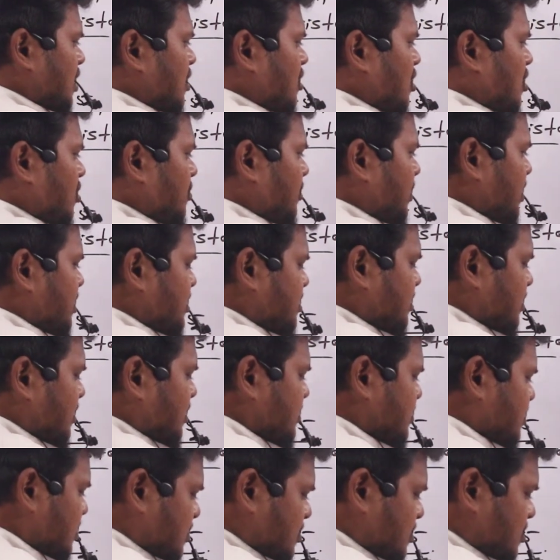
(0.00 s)
combination
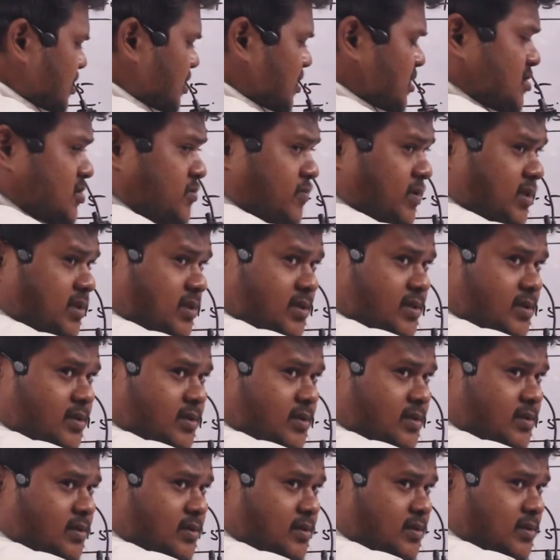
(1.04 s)
is in series with
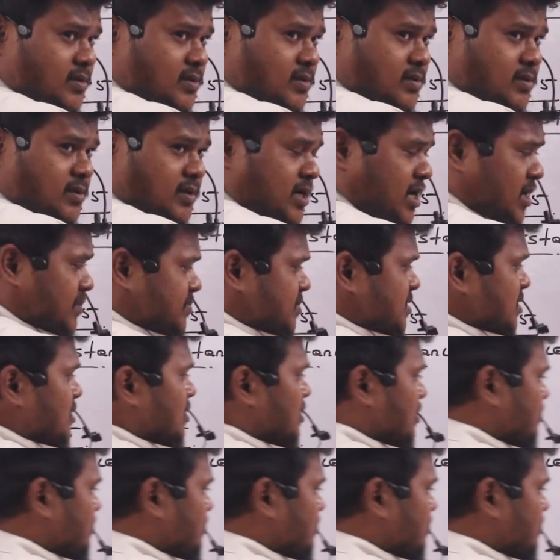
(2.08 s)
capital R.